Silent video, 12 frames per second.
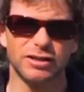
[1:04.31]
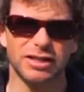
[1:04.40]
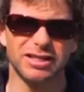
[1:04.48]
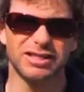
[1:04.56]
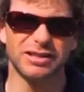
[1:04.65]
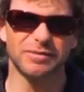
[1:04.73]

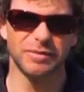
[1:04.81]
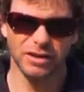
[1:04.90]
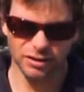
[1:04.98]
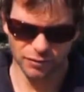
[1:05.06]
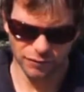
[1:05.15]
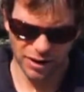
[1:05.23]
system,
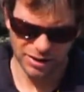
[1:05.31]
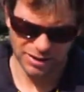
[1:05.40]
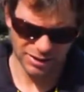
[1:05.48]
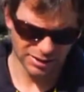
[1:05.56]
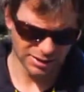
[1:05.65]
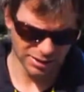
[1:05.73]
the
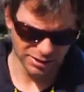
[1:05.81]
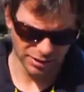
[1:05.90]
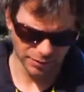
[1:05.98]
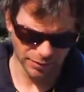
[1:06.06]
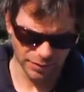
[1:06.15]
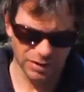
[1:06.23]
venting
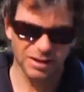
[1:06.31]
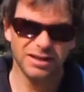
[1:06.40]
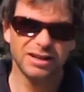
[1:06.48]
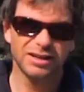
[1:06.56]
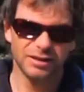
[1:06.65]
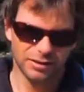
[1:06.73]
system.
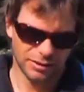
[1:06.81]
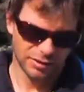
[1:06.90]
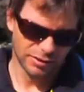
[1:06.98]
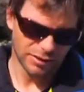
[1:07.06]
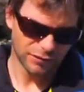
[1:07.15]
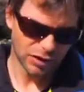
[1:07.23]

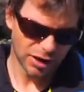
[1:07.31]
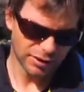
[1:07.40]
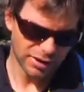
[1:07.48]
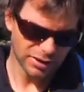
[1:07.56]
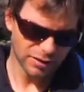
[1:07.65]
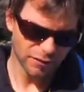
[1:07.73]
They've got
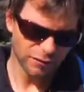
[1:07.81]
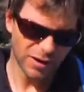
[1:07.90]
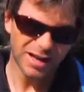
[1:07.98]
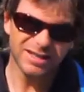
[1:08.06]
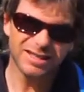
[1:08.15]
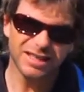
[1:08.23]
these
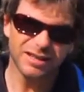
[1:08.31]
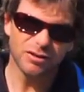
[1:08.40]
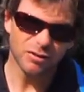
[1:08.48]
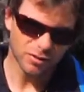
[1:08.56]
vents that